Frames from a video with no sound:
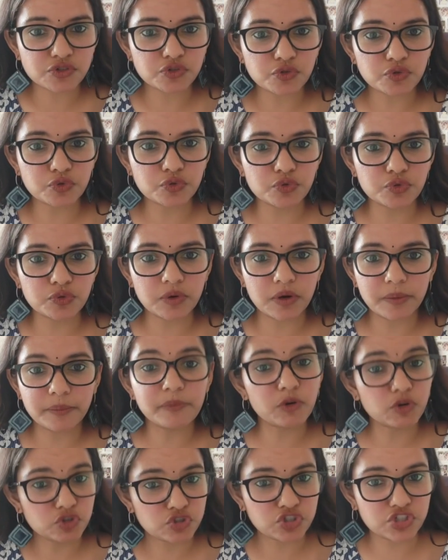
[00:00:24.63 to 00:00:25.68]
to
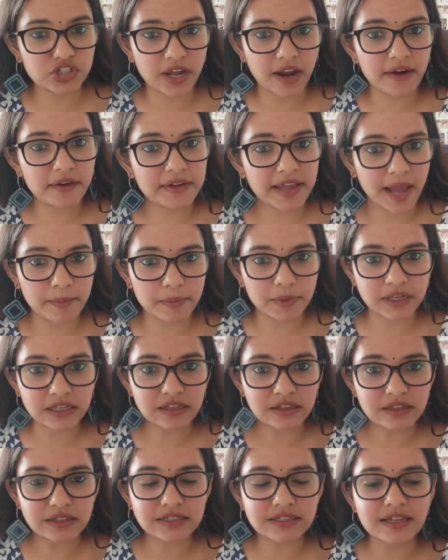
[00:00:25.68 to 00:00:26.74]
most GRE
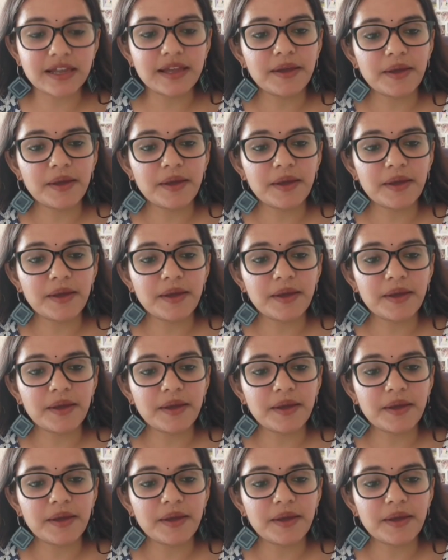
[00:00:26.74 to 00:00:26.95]
applicants,